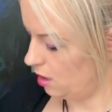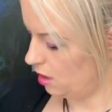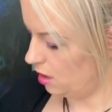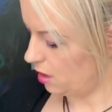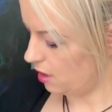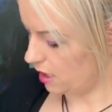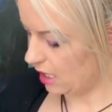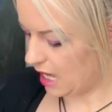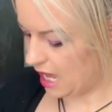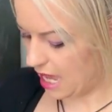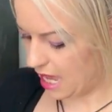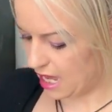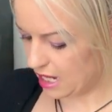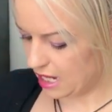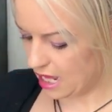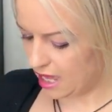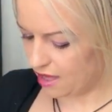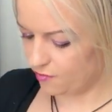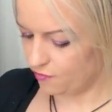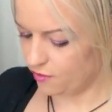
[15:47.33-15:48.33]
Okay, and
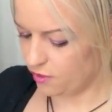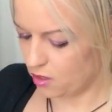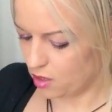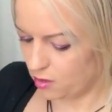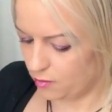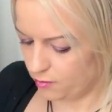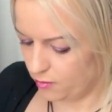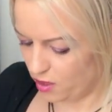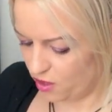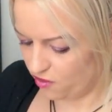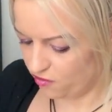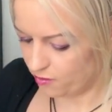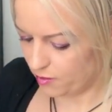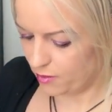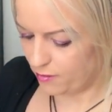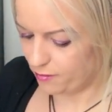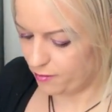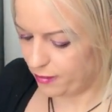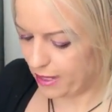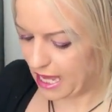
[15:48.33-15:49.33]
have we got
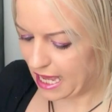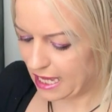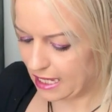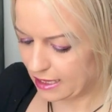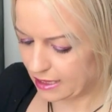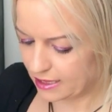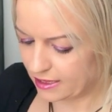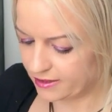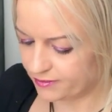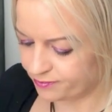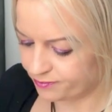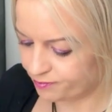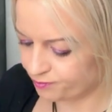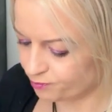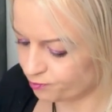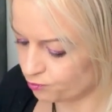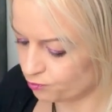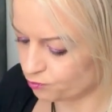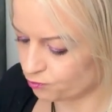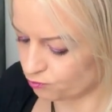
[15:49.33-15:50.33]
movement back?
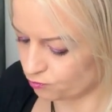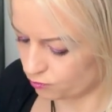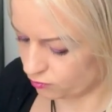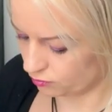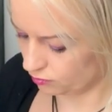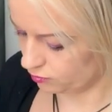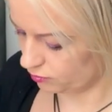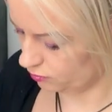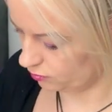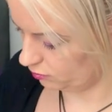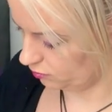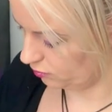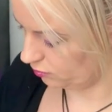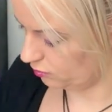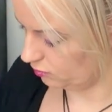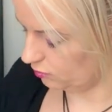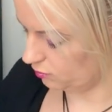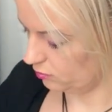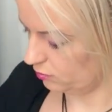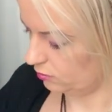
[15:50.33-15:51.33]
Yeah.
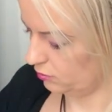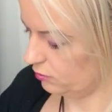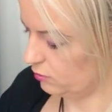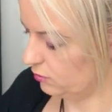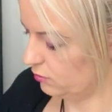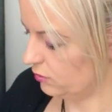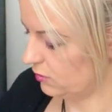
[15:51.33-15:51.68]
Okay.